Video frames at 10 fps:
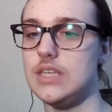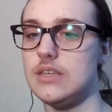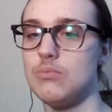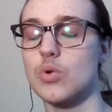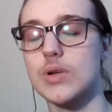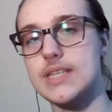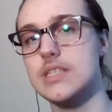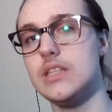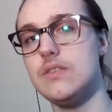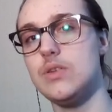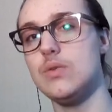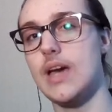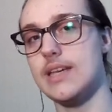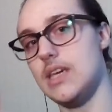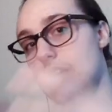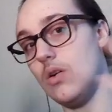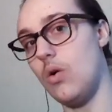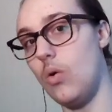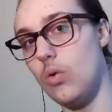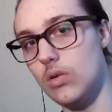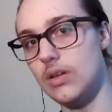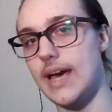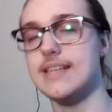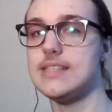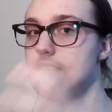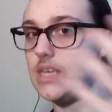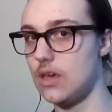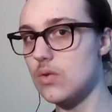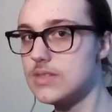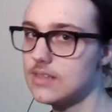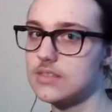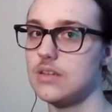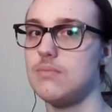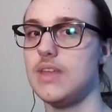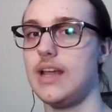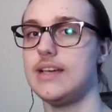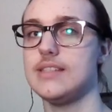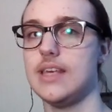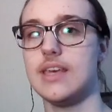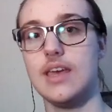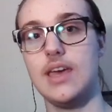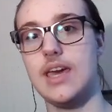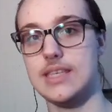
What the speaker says: more easily viewed as a whole, as the ecosystem, than as like a